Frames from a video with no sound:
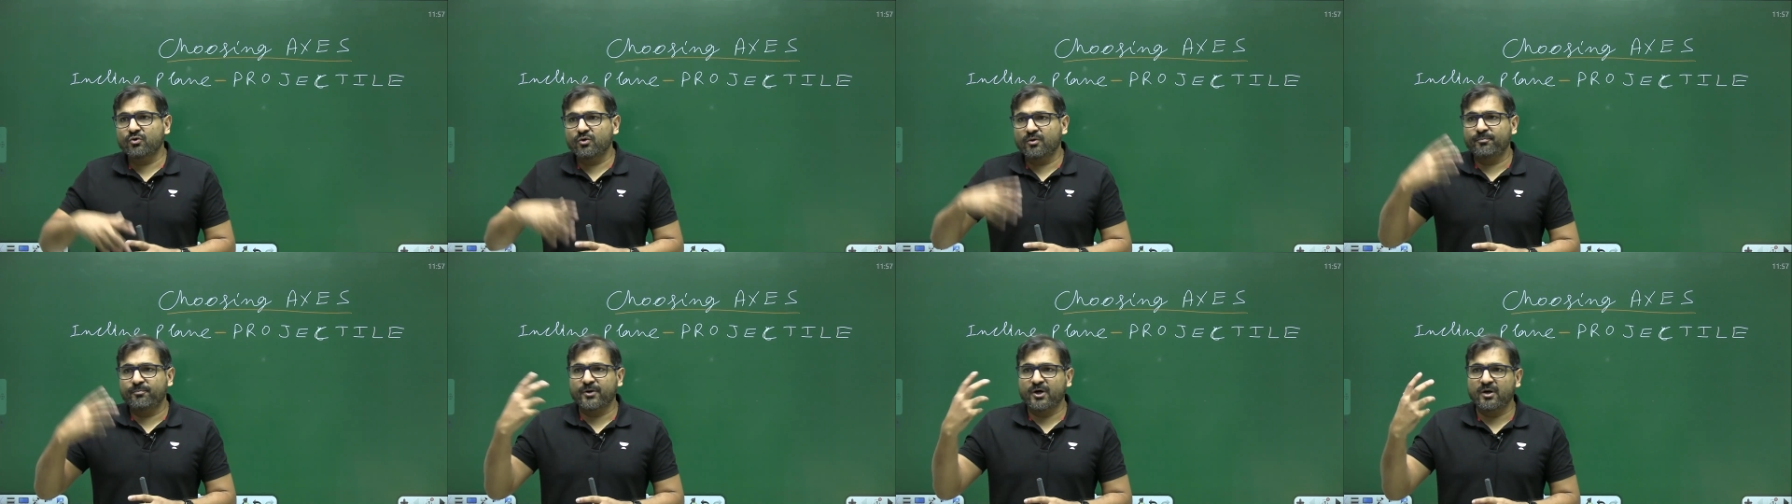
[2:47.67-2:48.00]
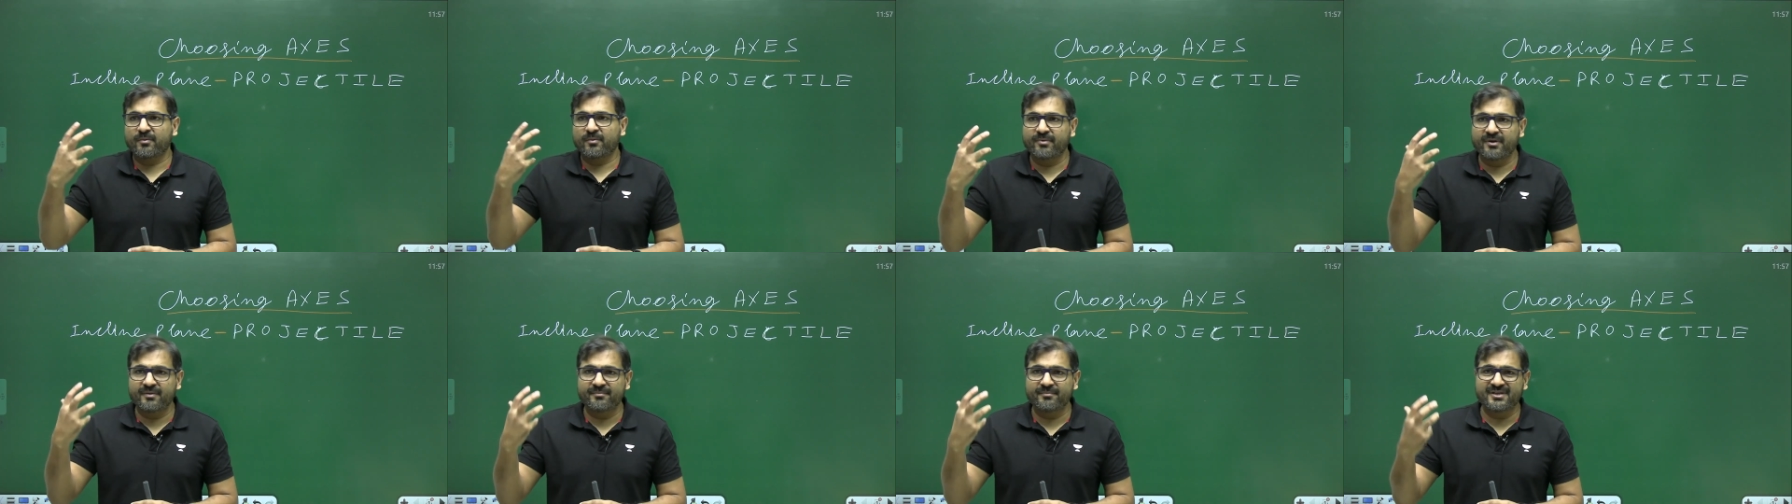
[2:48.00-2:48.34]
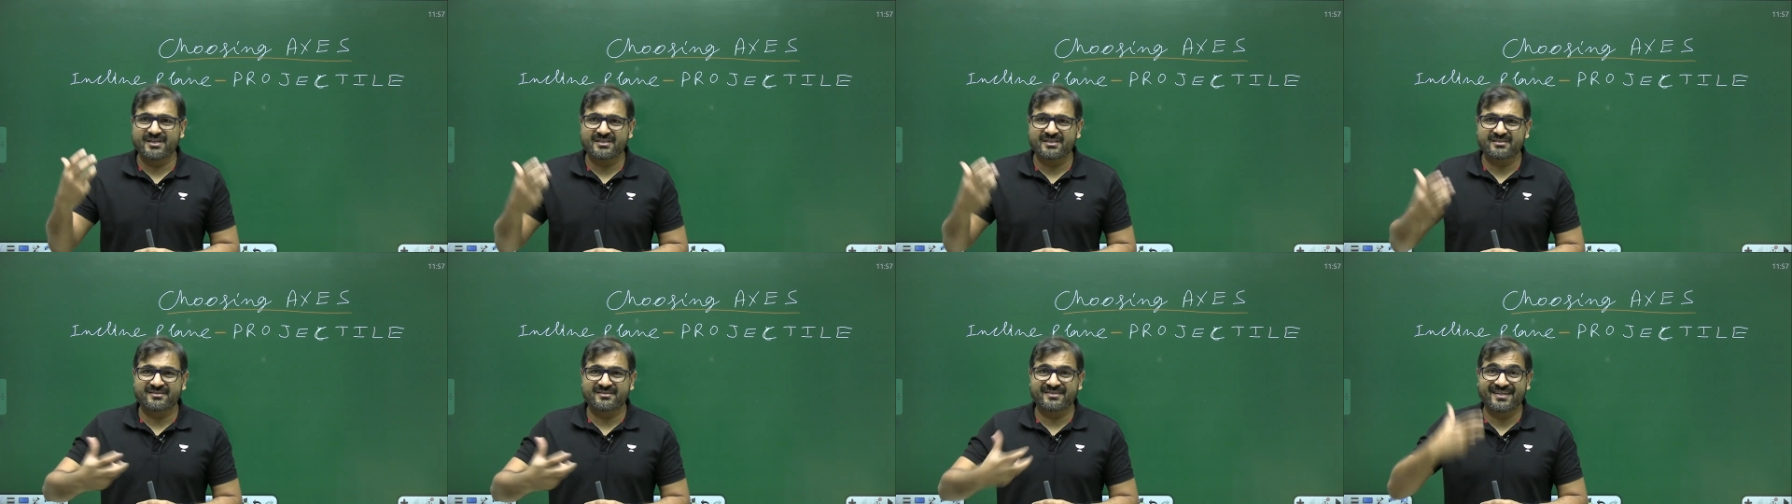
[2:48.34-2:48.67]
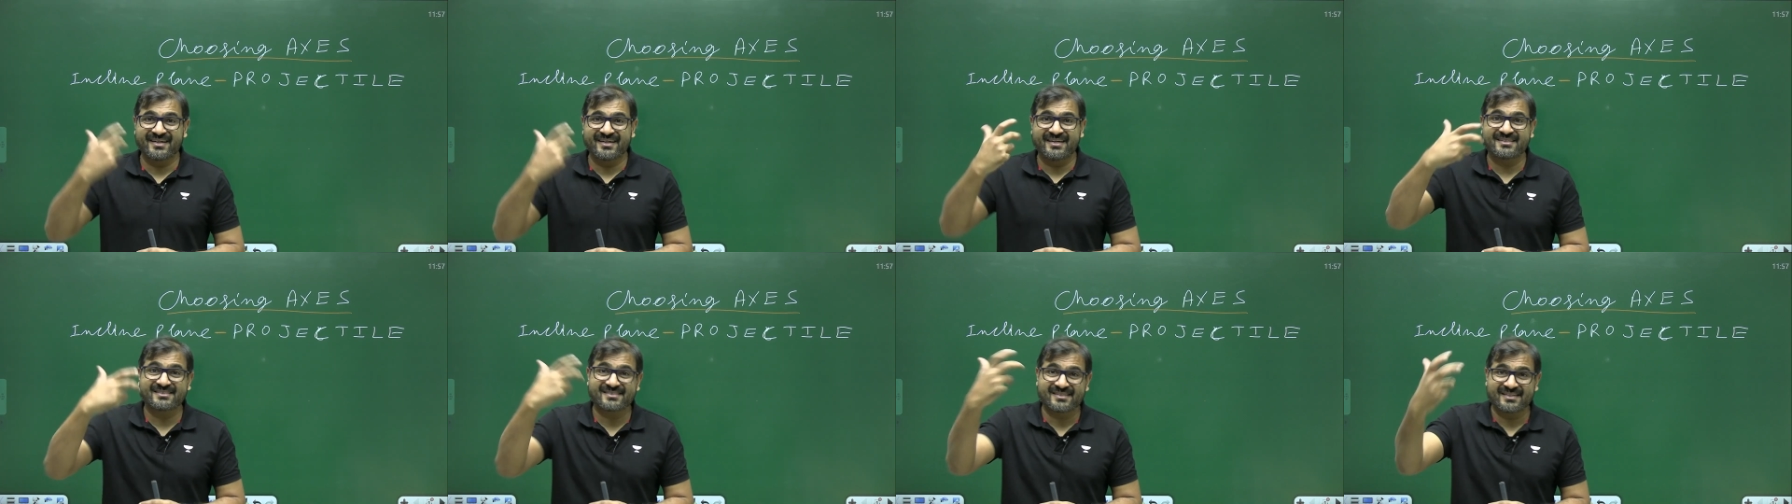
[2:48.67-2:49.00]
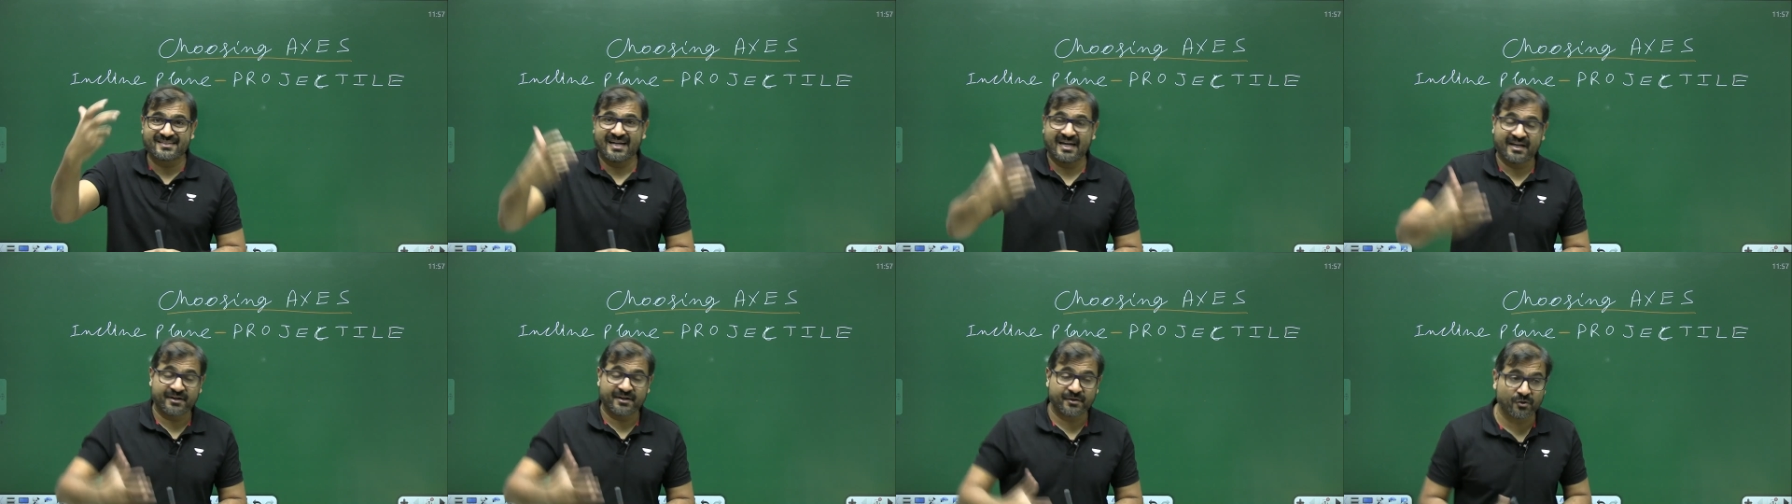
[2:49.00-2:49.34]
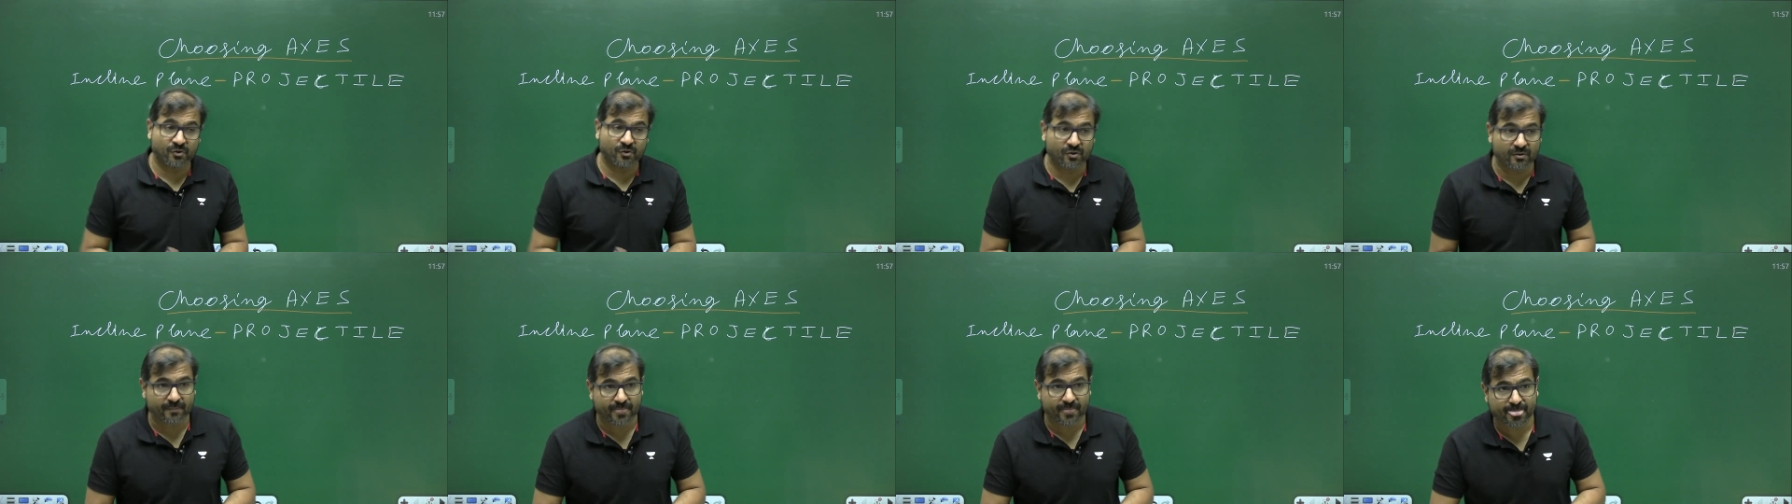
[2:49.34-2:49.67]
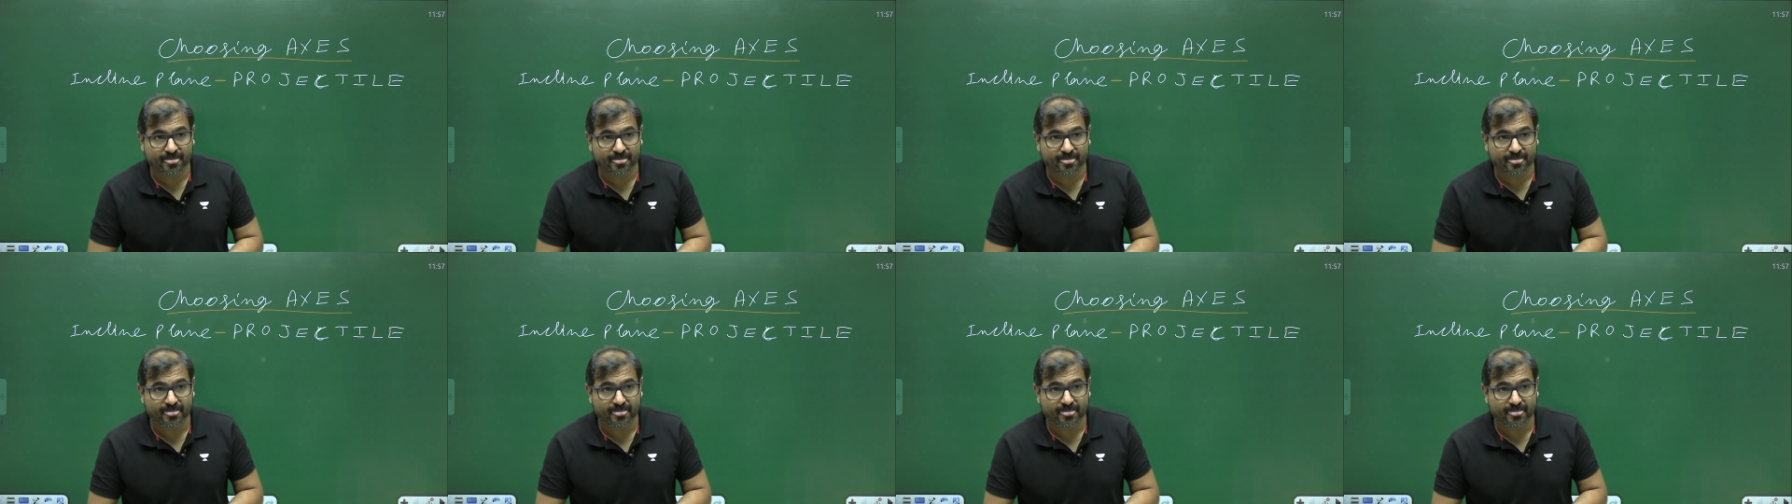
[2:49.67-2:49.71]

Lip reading: a problem in a 3D scenario,